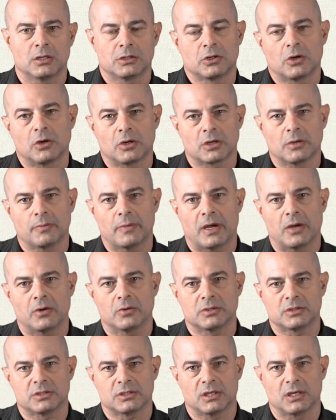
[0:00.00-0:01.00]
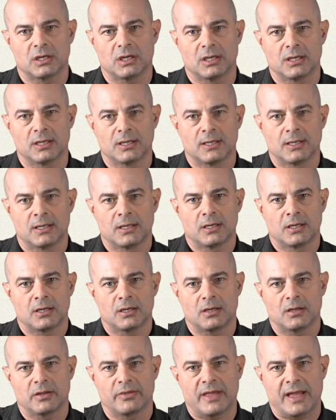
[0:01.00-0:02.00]
talk about
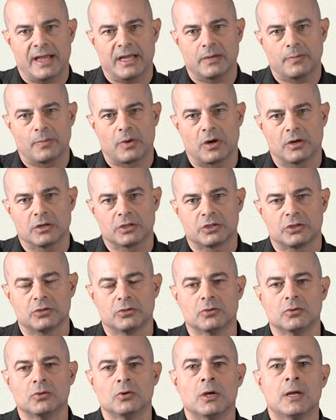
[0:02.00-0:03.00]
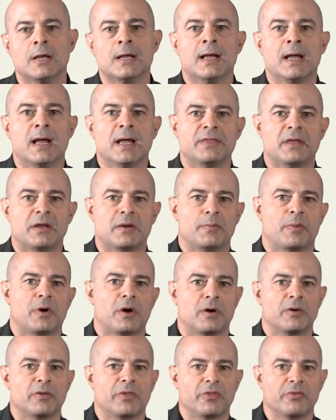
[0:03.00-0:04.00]
that in part two. And then in
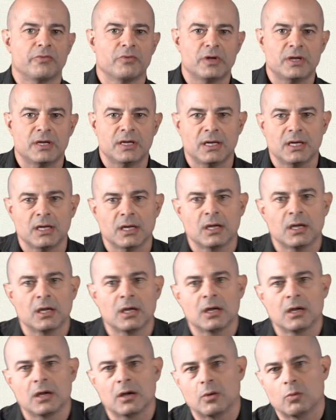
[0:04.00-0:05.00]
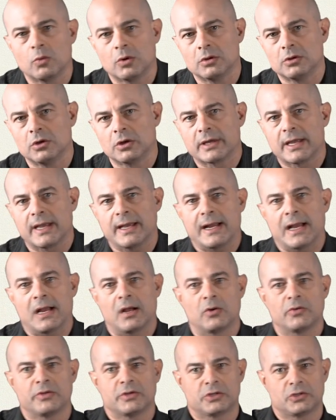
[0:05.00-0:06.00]
part three, we'll look at
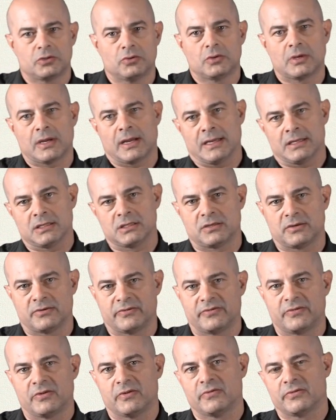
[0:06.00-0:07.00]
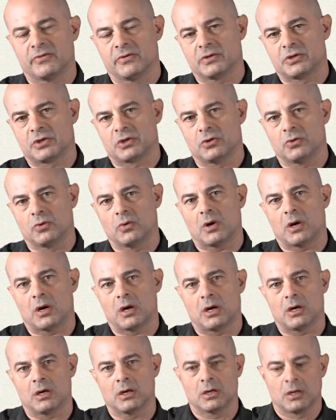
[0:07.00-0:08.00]
how the two kinds of virtue
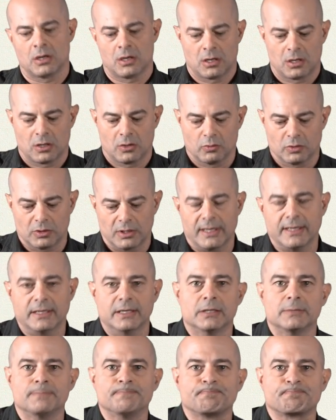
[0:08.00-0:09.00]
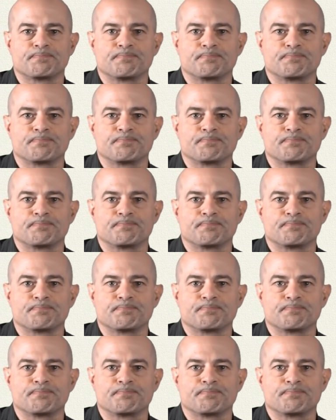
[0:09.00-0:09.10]
are related.